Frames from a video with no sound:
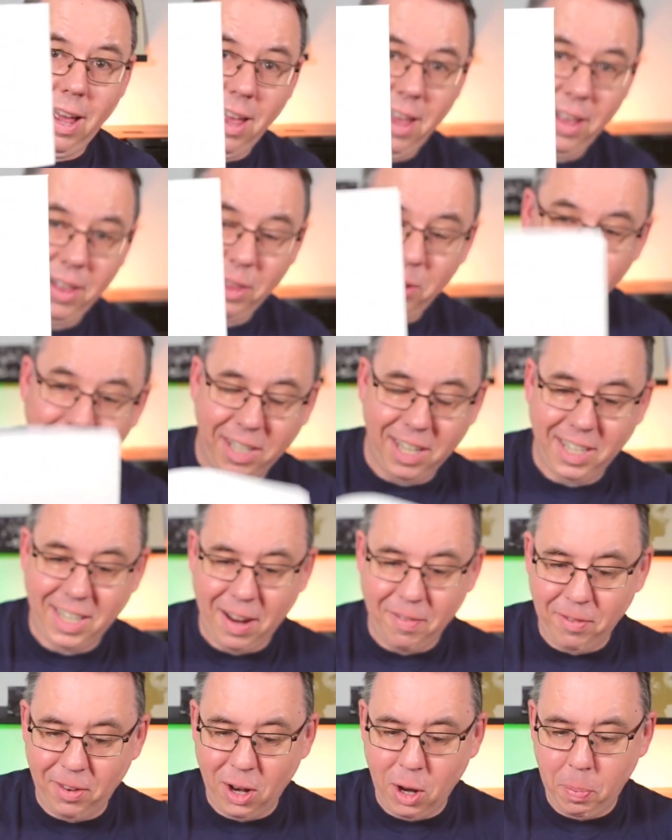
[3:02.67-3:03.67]
there was this
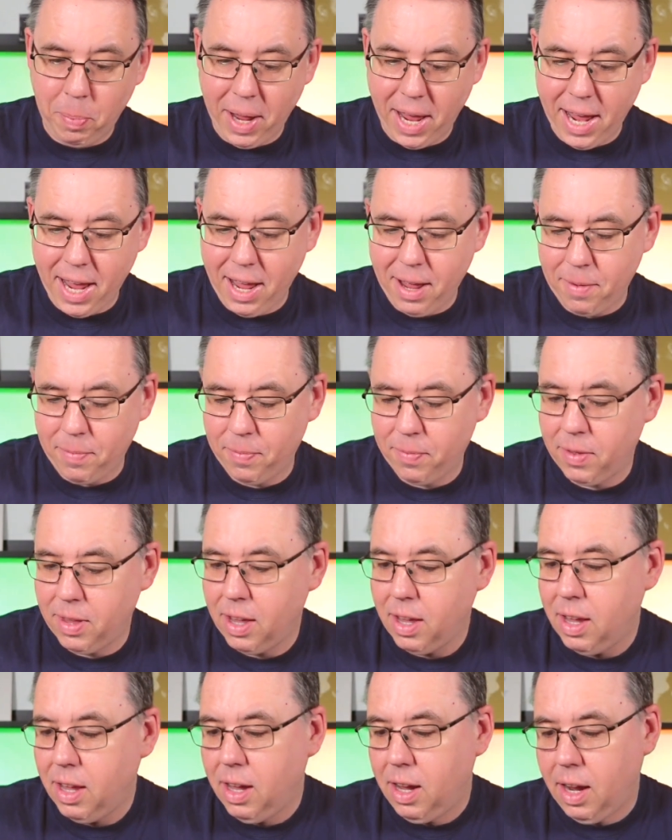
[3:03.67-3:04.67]
envelope here.
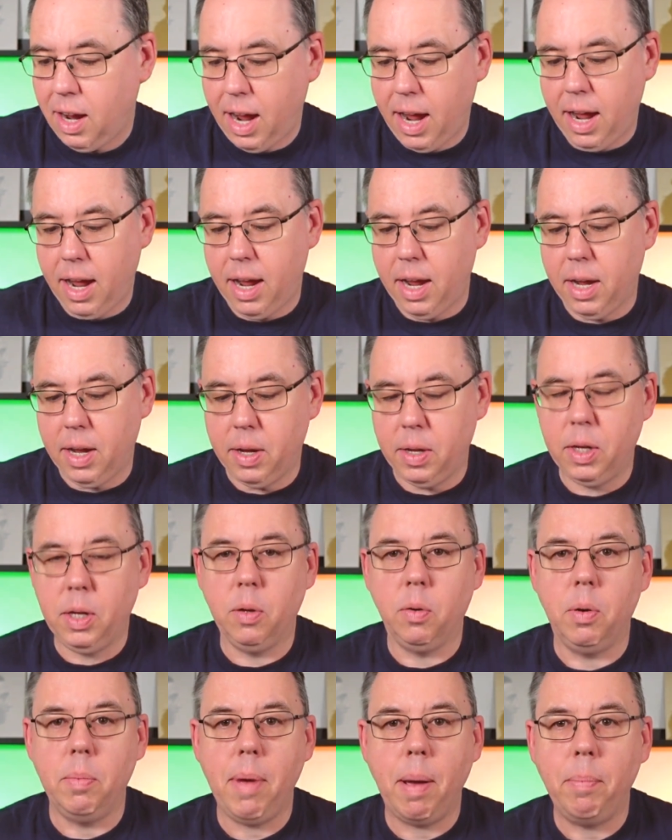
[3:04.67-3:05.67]

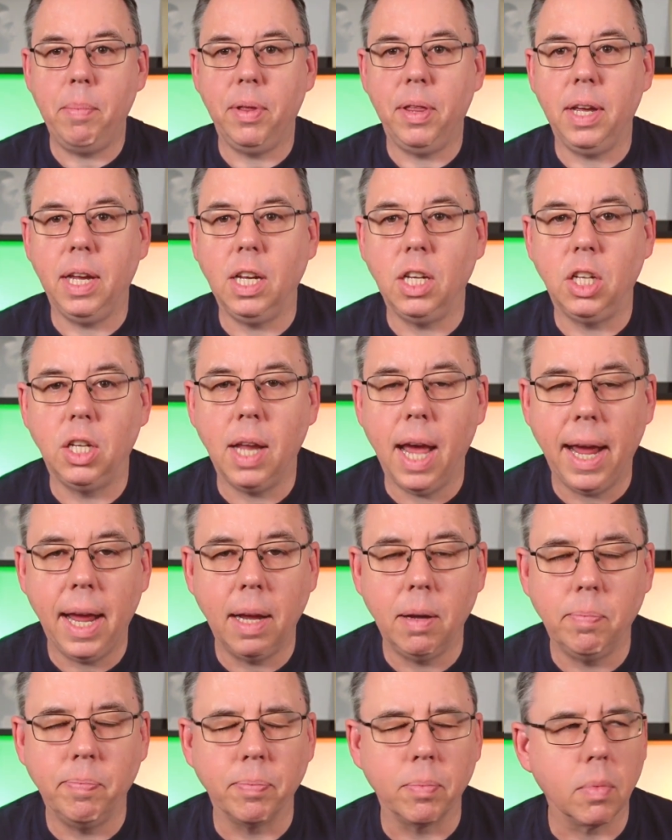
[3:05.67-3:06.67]
You'll remember the
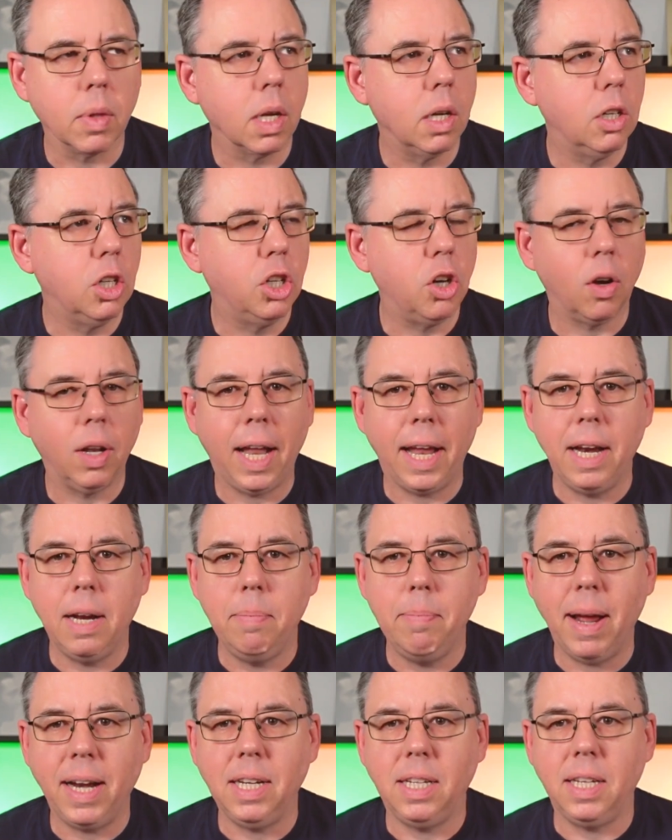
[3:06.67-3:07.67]
John
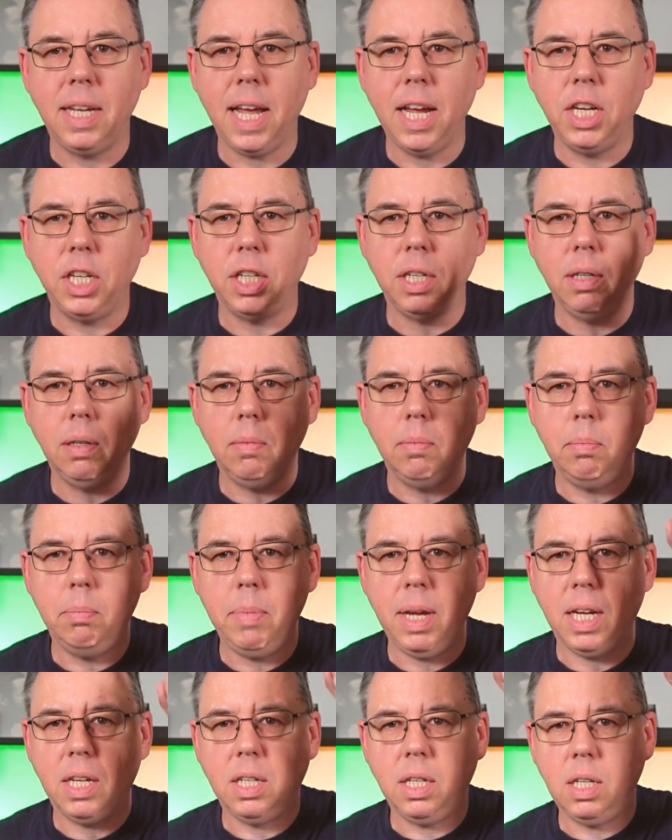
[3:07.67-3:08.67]
Lennon meditation
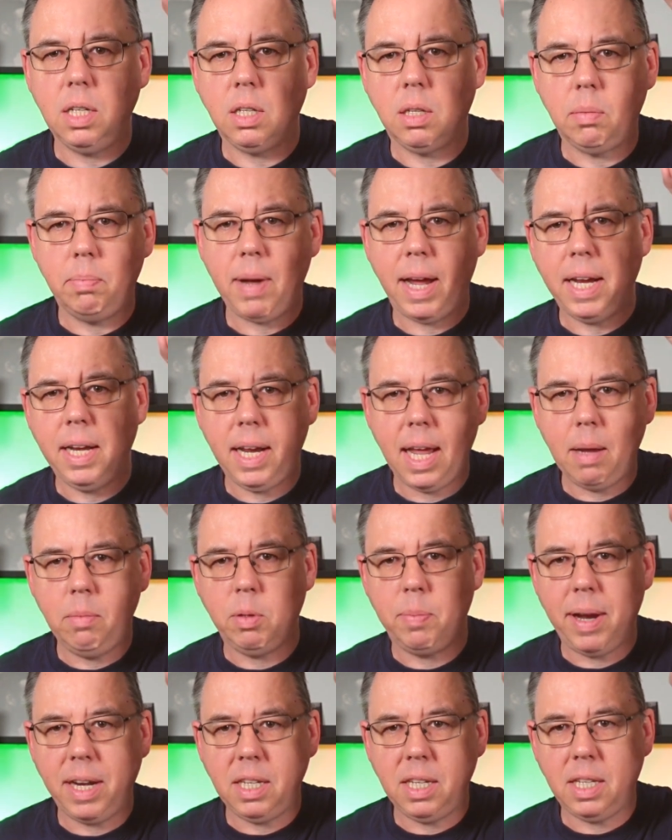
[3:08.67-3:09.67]
mixes, Mind
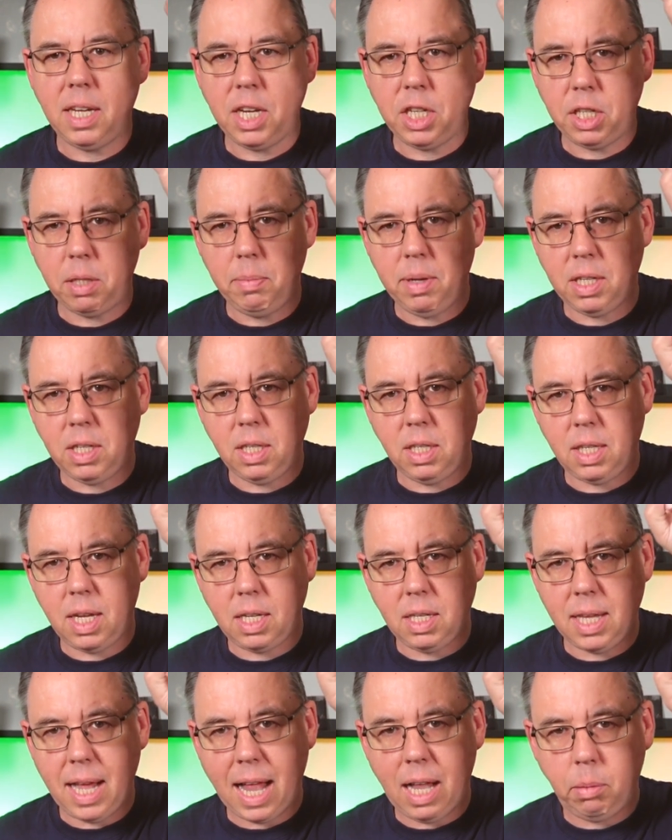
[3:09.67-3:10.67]
Games meditation mixes.
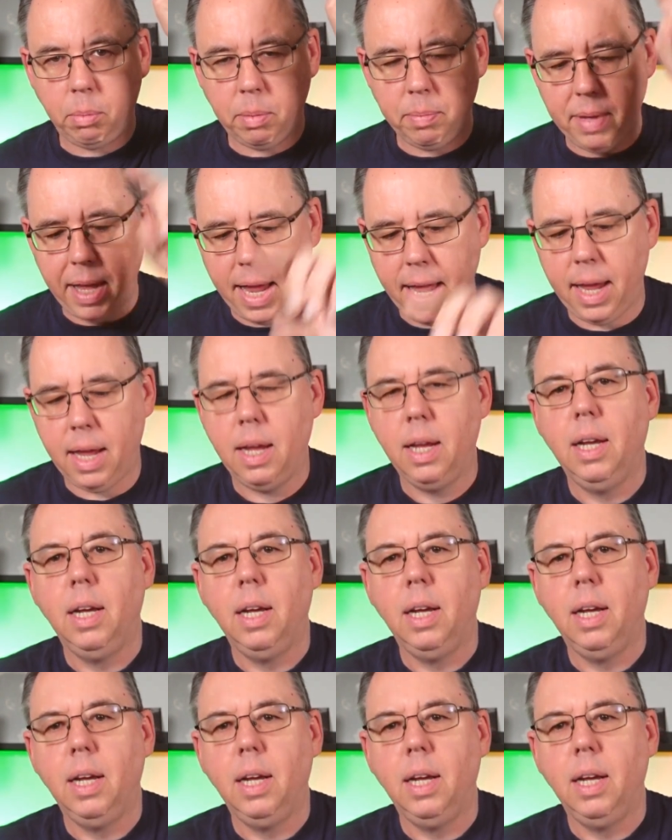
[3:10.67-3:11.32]
There's the album there